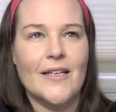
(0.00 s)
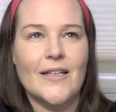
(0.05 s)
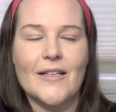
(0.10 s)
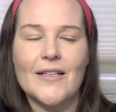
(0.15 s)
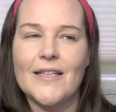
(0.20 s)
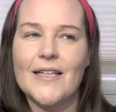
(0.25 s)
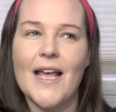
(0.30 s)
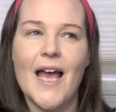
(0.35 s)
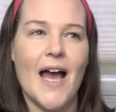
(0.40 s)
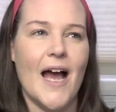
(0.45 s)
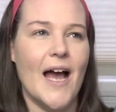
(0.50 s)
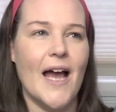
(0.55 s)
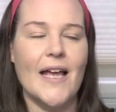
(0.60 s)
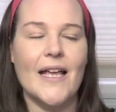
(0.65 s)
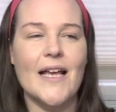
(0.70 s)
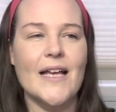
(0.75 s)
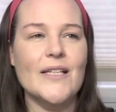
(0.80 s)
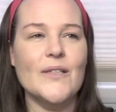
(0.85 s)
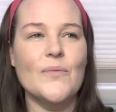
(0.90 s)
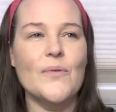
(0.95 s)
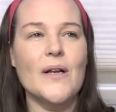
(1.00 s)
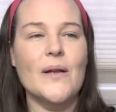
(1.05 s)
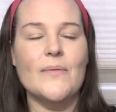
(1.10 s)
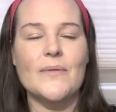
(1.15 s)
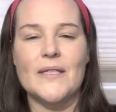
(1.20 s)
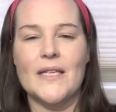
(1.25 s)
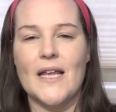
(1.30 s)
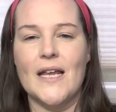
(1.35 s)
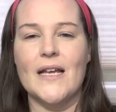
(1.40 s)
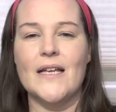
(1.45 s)
Yeah, I guess what I'm
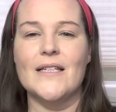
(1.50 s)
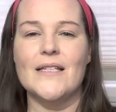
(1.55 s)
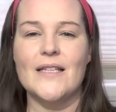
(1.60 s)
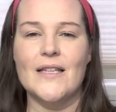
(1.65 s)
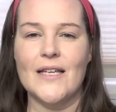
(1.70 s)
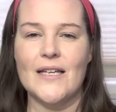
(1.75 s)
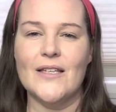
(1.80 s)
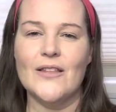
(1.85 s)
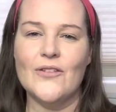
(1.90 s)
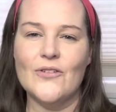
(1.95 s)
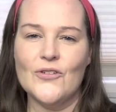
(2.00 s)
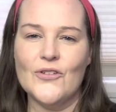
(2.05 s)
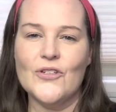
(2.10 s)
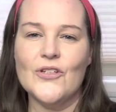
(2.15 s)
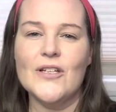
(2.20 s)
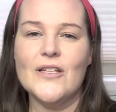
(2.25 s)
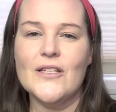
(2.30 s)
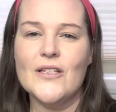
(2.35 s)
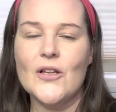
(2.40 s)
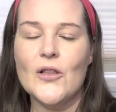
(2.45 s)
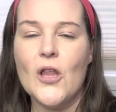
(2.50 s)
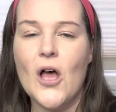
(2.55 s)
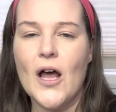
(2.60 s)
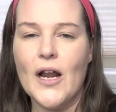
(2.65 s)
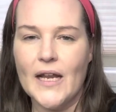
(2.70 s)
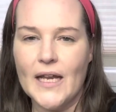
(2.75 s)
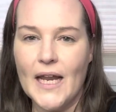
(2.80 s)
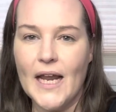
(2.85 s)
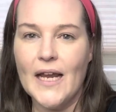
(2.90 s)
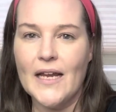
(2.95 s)
saying is like there's just a lot
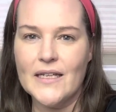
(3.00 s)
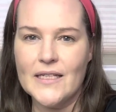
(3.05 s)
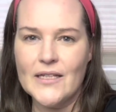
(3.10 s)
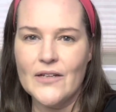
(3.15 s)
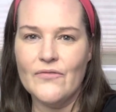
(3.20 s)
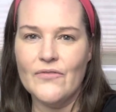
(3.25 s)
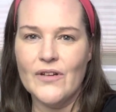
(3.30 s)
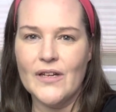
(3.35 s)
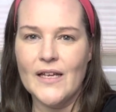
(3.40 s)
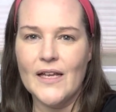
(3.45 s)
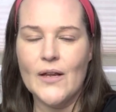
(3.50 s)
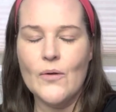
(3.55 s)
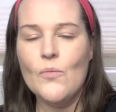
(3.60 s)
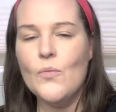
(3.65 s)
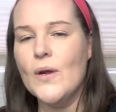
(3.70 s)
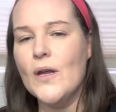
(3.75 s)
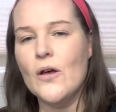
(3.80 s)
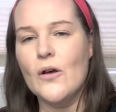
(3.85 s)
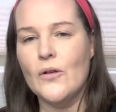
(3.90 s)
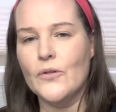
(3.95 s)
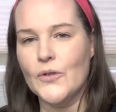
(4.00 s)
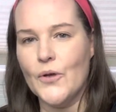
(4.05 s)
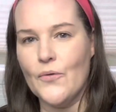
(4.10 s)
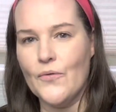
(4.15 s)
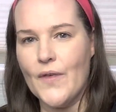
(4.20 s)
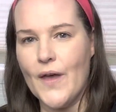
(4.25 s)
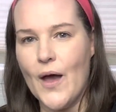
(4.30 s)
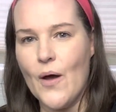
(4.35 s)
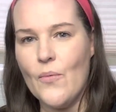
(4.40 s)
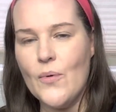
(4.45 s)
of negativity, and we all know
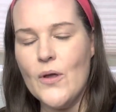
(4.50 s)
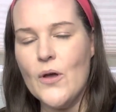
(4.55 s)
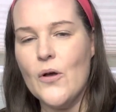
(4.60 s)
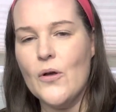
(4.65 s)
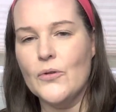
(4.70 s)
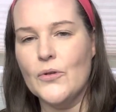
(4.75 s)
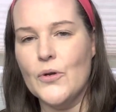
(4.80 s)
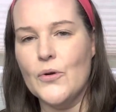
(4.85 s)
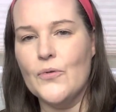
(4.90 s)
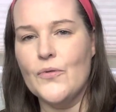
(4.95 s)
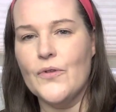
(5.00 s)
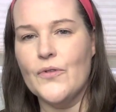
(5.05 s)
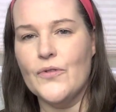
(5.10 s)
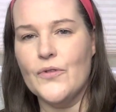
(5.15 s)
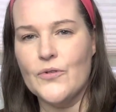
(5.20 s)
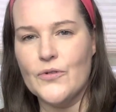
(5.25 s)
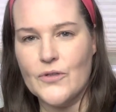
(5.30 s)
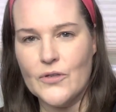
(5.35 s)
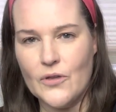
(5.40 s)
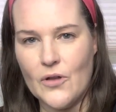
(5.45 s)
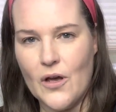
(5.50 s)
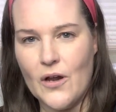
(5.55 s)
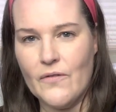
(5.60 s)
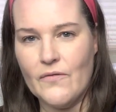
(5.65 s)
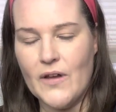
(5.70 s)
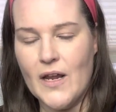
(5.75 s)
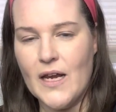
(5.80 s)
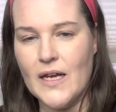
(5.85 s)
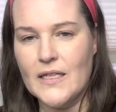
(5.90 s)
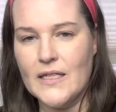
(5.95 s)
that. We all know that there's a lot of
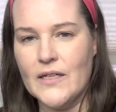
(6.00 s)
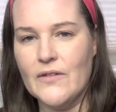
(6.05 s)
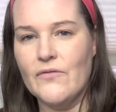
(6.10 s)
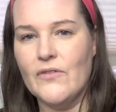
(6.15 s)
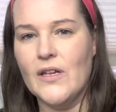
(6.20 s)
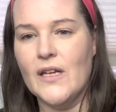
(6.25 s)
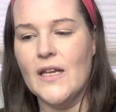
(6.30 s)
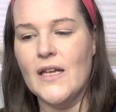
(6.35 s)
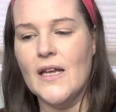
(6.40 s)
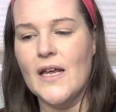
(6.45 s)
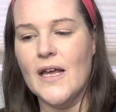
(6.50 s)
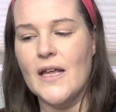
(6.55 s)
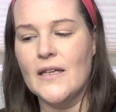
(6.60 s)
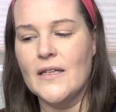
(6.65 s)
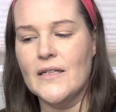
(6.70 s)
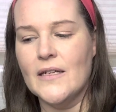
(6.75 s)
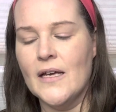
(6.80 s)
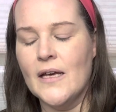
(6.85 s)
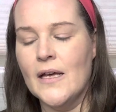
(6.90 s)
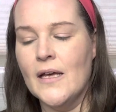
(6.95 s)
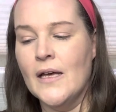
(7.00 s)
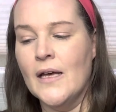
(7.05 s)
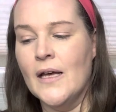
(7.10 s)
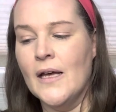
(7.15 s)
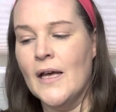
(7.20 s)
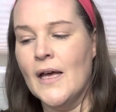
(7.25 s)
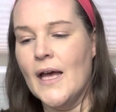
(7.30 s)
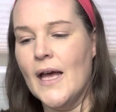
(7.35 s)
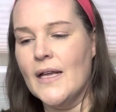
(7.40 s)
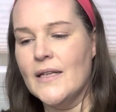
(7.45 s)
negativity,
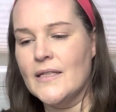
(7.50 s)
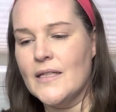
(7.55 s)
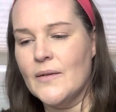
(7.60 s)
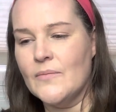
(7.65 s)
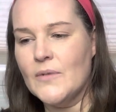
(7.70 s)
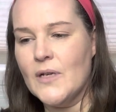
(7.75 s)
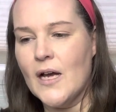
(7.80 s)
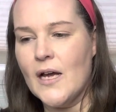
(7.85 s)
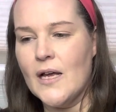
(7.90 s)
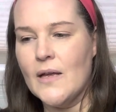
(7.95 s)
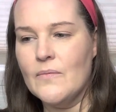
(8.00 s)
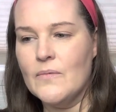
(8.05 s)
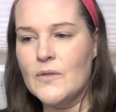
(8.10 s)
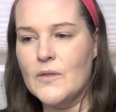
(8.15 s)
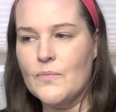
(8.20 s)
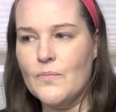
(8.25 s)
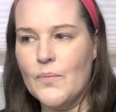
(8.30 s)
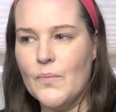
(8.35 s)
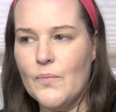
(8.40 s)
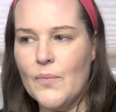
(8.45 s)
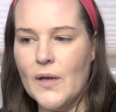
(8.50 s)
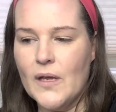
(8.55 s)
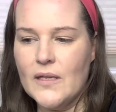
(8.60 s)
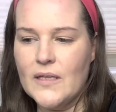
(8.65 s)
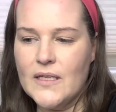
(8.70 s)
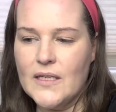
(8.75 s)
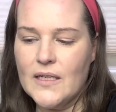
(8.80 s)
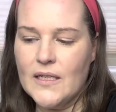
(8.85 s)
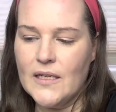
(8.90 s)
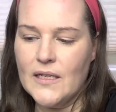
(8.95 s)
and sometimes
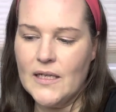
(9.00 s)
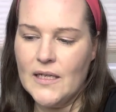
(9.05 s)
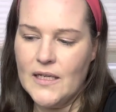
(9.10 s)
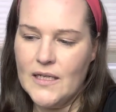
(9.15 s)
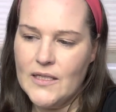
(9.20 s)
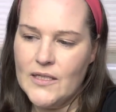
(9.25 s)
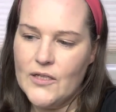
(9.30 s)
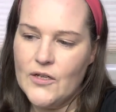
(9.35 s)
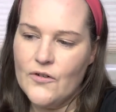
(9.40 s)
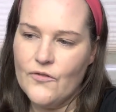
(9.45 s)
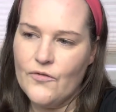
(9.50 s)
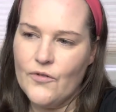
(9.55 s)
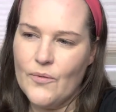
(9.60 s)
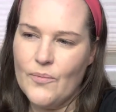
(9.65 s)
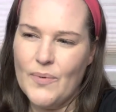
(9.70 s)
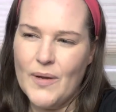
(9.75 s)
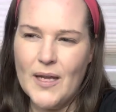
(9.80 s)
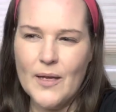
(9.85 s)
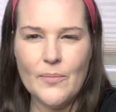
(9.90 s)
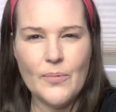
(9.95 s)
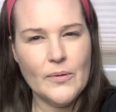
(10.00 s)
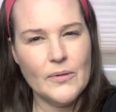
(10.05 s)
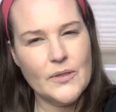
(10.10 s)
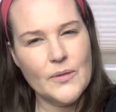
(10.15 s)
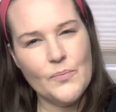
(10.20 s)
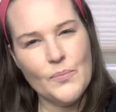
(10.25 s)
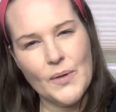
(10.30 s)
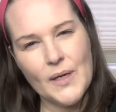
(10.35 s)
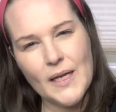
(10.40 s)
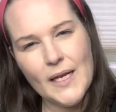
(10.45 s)
it's easier for people to
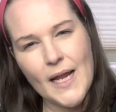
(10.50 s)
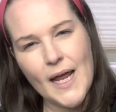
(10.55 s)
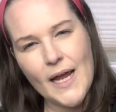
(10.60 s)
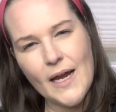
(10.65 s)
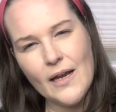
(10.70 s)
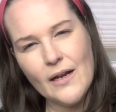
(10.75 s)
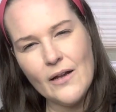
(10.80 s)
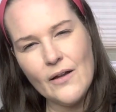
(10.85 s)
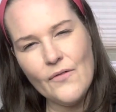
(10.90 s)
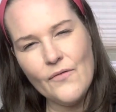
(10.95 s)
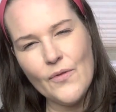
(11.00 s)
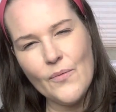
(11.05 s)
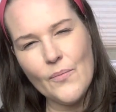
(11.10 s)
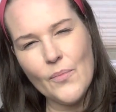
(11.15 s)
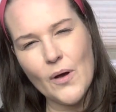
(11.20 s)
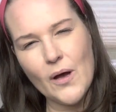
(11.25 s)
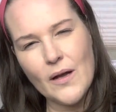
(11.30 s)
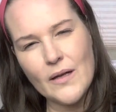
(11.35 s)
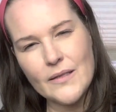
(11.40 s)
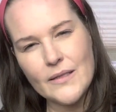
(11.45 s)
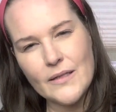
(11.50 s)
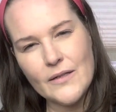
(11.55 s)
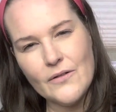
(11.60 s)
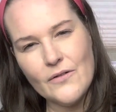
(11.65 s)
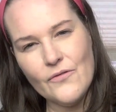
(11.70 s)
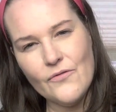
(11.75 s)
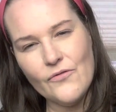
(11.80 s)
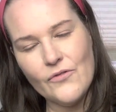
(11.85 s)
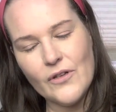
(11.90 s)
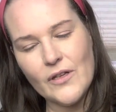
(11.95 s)
be negative than
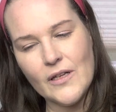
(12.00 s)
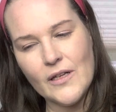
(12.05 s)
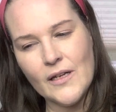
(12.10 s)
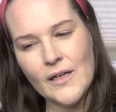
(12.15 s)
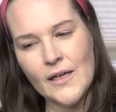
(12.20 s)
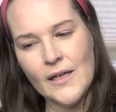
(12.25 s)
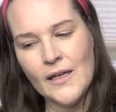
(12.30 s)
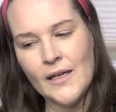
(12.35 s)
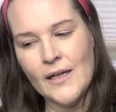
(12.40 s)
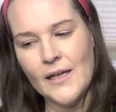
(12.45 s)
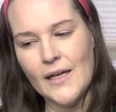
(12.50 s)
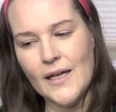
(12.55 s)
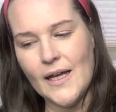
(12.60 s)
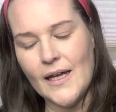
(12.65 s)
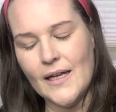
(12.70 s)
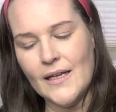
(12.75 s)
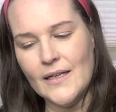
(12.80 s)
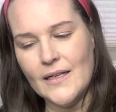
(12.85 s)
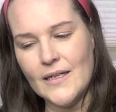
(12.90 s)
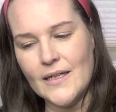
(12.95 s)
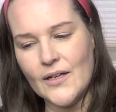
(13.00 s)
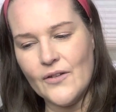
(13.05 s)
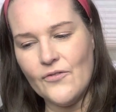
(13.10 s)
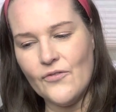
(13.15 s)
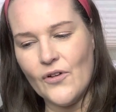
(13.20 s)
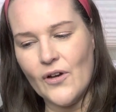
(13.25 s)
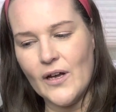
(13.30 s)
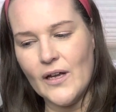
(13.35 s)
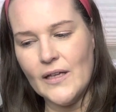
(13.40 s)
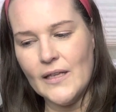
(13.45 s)
positive, and I
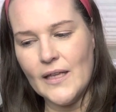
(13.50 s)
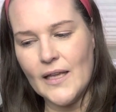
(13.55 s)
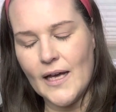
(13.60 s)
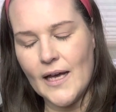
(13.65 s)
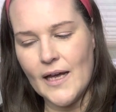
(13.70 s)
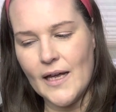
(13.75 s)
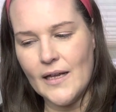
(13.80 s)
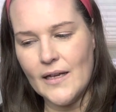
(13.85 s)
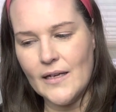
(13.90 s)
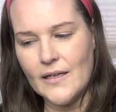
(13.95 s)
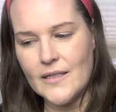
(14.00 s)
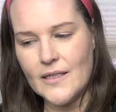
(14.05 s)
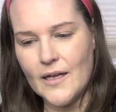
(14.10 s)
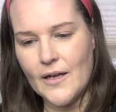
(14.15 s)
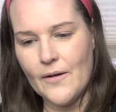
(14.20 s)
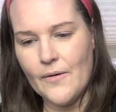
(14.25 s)
find that